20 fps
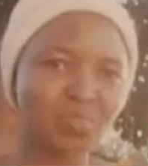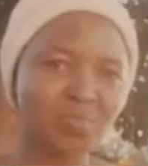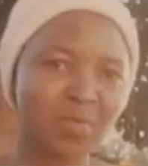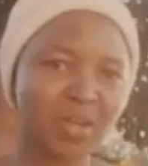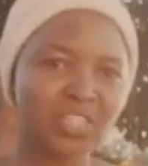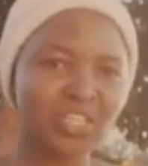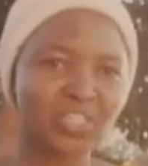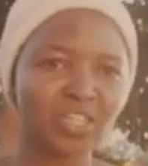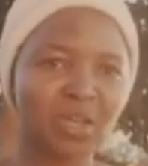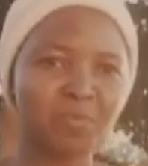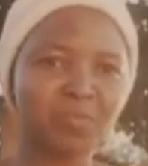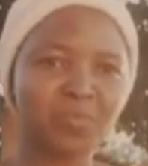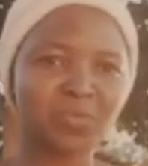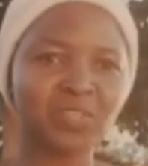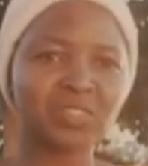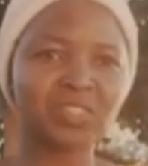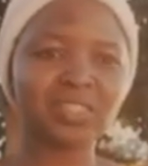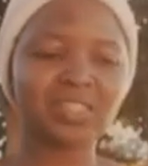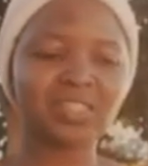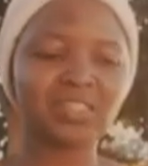my
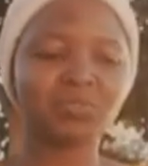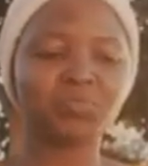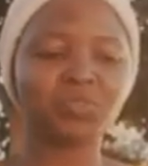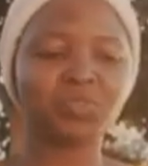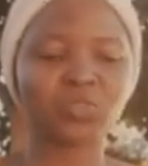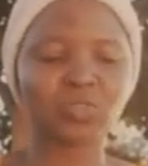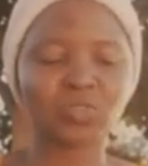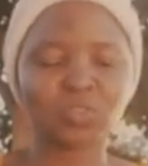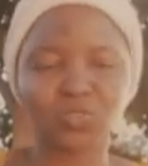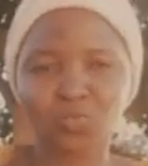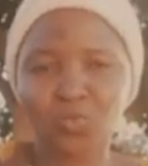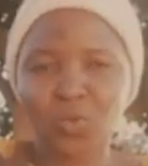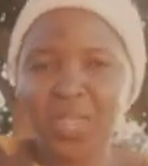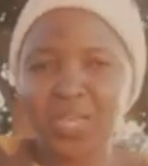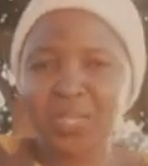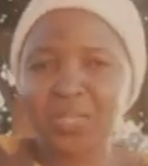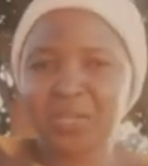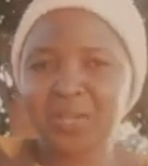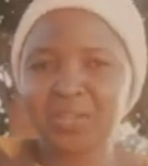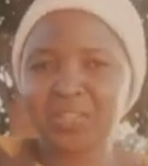champions, in, because why
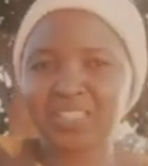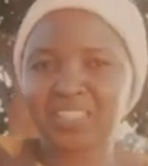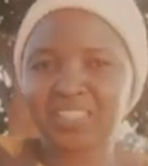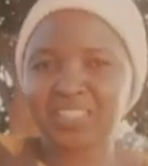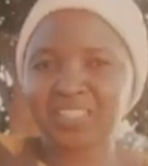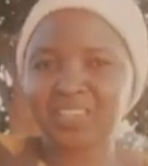not?